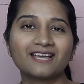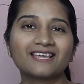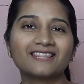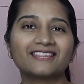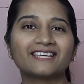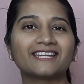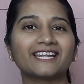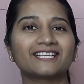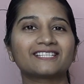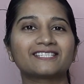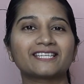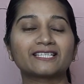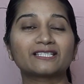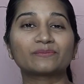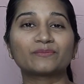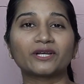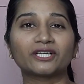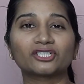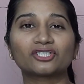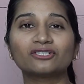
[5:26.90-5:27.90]
The next
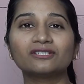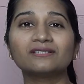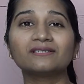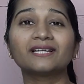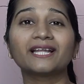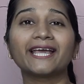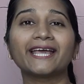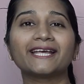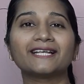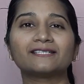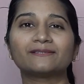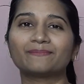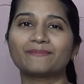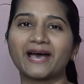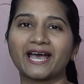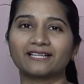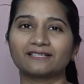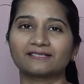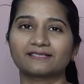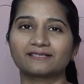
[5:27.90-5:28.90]
expression is
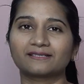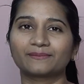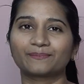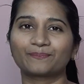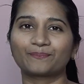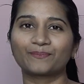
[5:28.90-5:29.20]
bants.